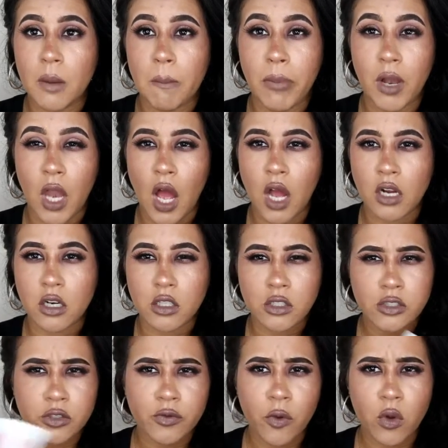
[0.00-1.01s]

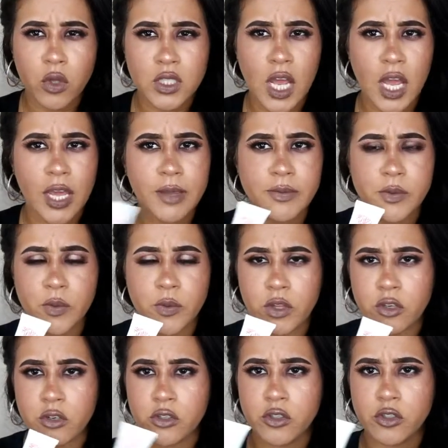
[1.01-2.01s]
bloggers of all types,
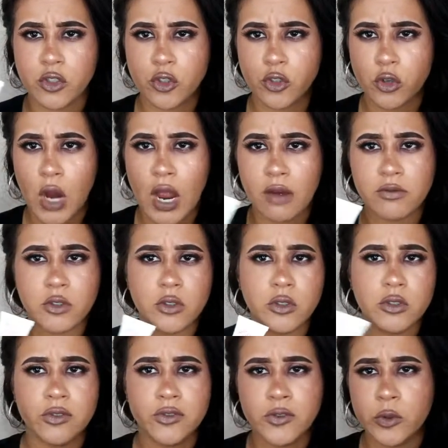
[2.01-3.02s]
whether it's
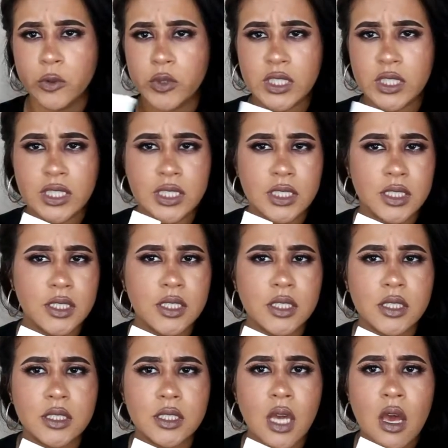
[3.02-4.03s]
travel,
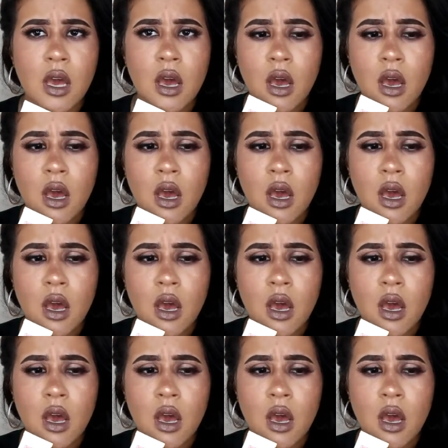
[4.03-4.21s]
foodies,